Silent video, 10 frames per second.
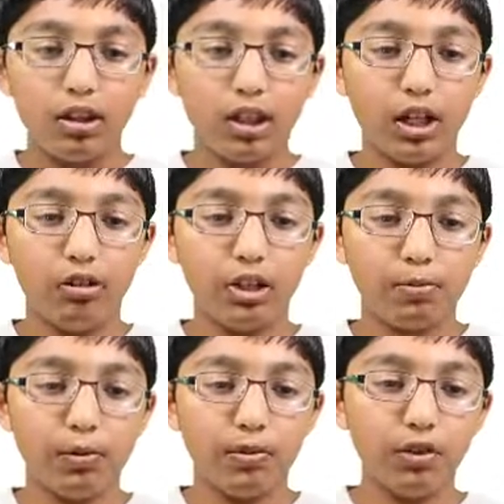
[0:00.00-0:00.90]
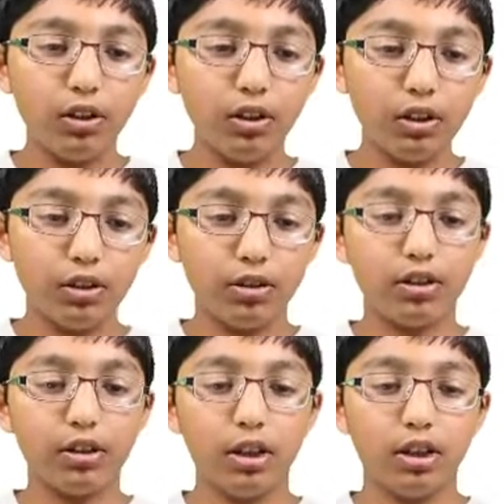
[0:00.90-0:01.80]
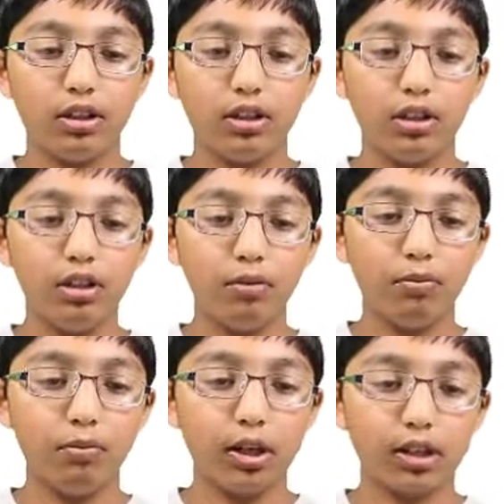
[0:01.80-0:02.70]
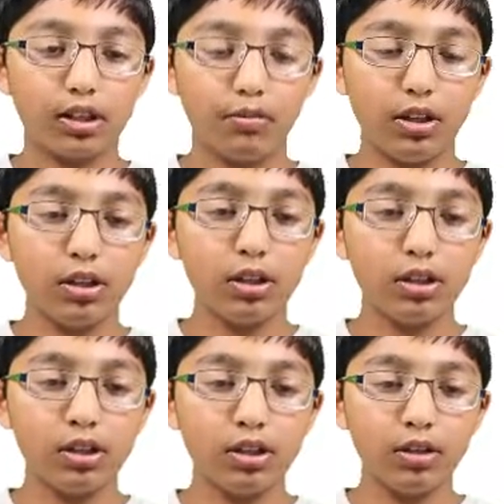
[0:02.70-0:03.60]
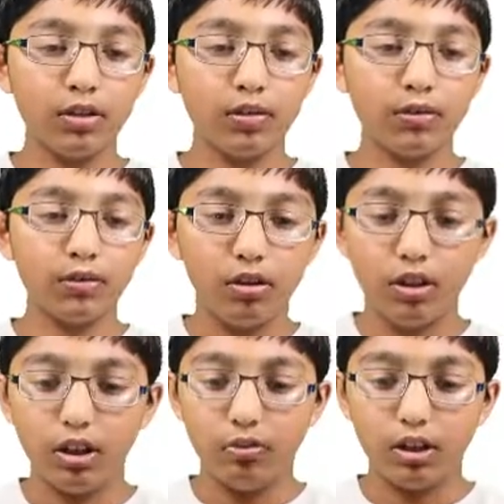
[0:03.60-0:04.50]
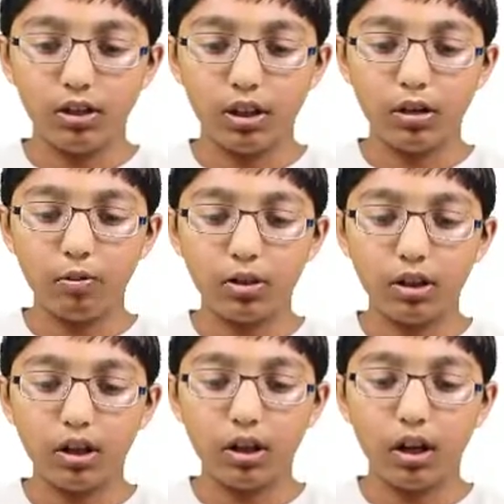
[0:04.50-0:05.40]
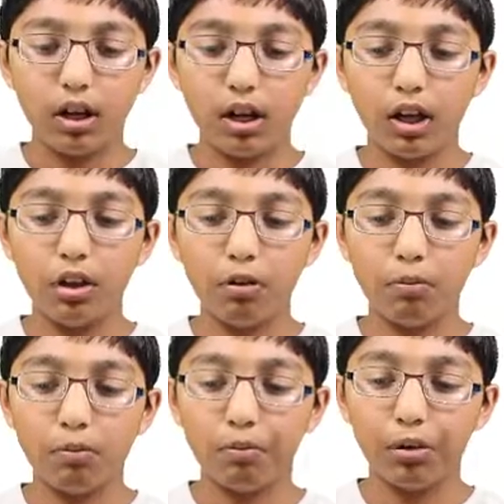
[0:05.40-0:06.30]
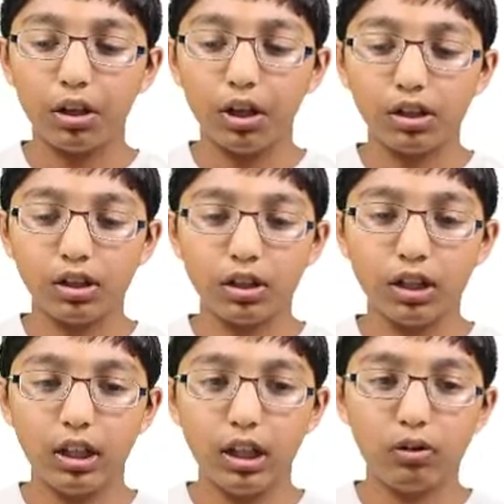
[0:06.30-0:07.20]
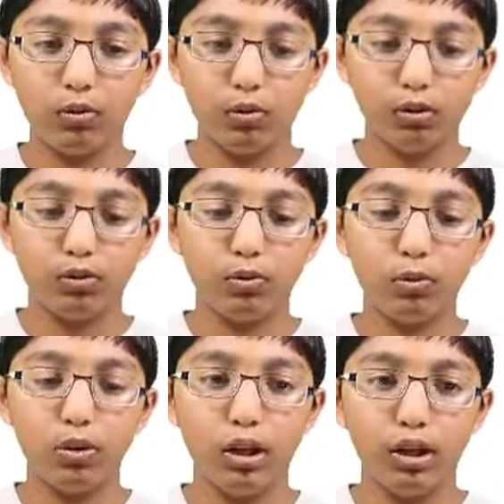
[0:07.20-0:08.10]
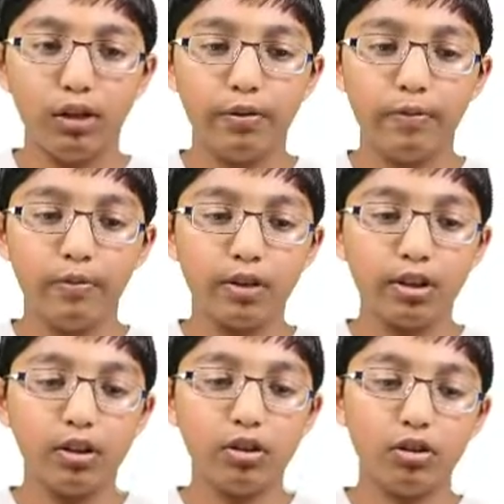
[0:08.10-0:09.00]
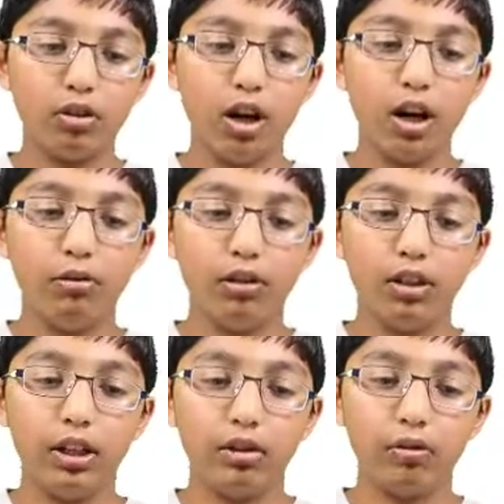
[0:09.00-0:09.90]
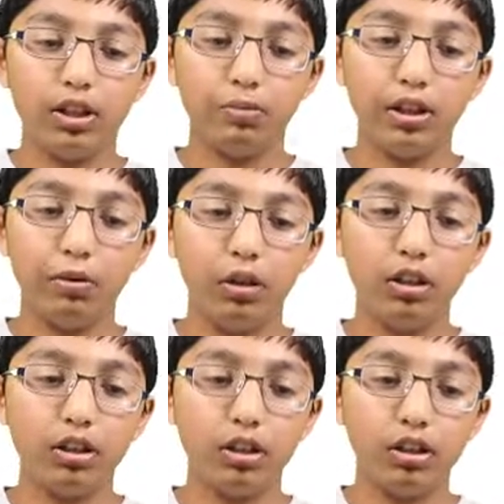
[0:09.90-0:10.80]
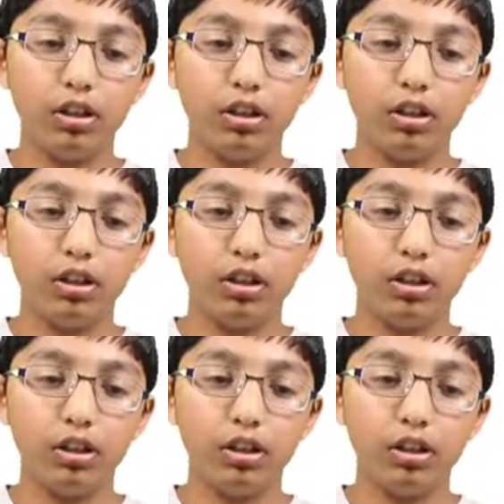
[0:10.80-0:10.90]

now let's move on. Enter, backspace, and then we type i plus equals 1. So I will increase by 1.